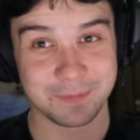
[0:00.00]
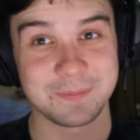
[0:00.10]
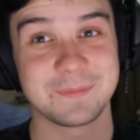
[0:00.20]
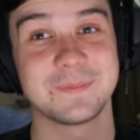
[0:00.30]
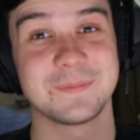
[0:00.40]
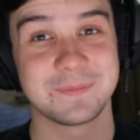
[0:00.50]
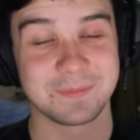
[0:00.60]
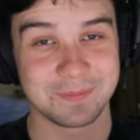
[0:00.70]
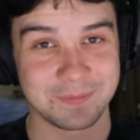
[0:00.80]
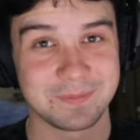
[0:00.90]

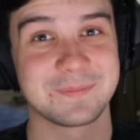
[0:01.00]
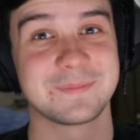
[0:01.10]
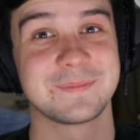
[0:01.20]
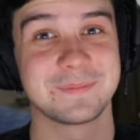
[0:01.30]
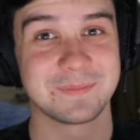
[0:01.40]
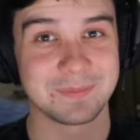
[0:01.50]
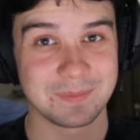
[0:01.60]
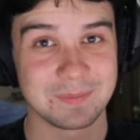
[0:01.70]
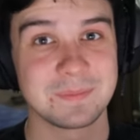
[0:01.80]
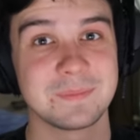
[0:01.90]

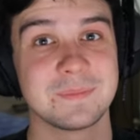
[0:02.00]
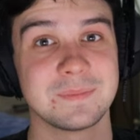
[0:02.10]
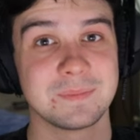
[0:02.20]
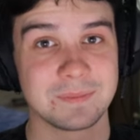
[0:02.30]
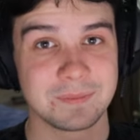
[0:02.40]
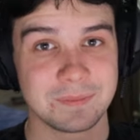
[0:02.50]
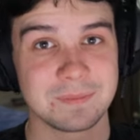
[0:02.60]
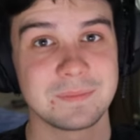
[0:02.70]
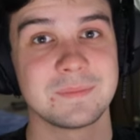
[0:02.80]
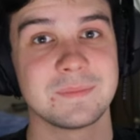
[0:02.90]

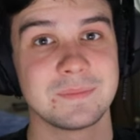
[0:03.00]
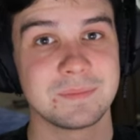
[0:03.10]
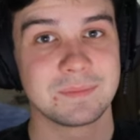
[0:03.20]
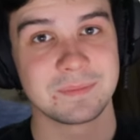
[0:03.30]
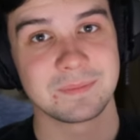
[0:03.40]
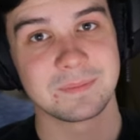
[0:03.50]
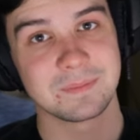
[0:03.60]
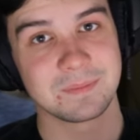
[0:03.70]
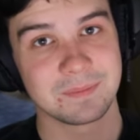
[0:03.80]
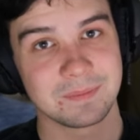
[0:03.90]

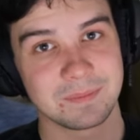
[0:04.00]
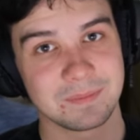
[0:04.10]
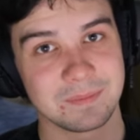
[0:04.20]
The person shown says nothing.